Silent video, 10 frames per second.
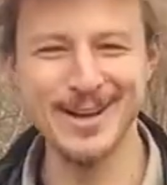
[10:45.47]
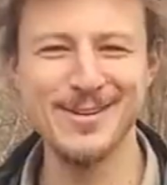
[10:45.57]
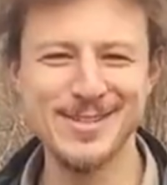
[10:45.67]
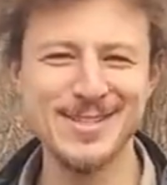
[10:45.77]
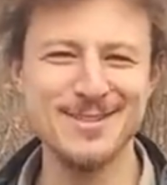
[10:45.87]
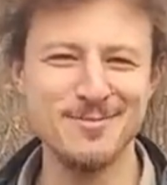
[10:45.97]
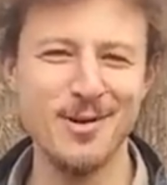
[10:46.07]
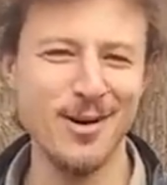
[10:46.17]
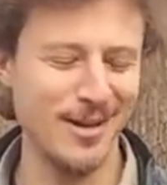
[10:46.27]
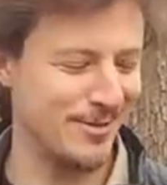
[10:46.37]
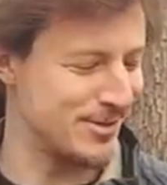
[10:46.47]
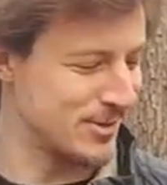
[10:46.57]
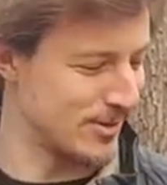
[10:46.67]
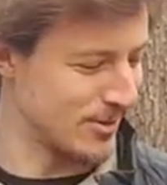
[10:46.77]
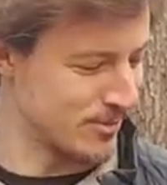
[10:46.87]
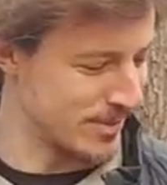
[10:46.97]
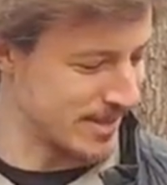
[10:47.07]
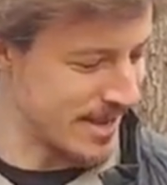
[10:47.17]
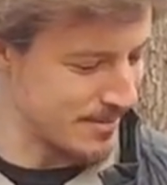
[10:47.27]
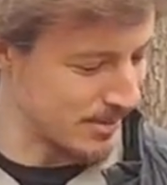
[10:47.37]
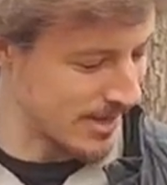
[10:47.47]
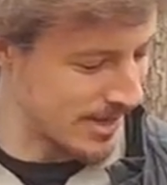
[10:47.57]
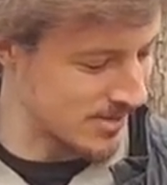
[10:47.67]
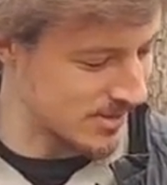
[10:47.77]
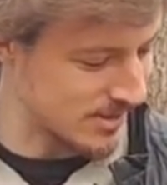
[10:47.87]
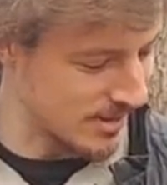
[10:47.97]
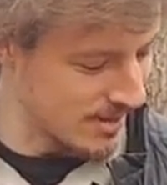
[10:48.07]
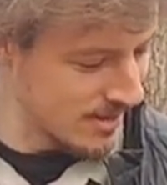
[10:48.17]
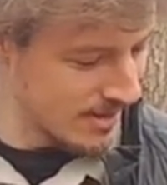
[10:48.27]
I was in Nepal, I was doing a little bit in the Himalayas, and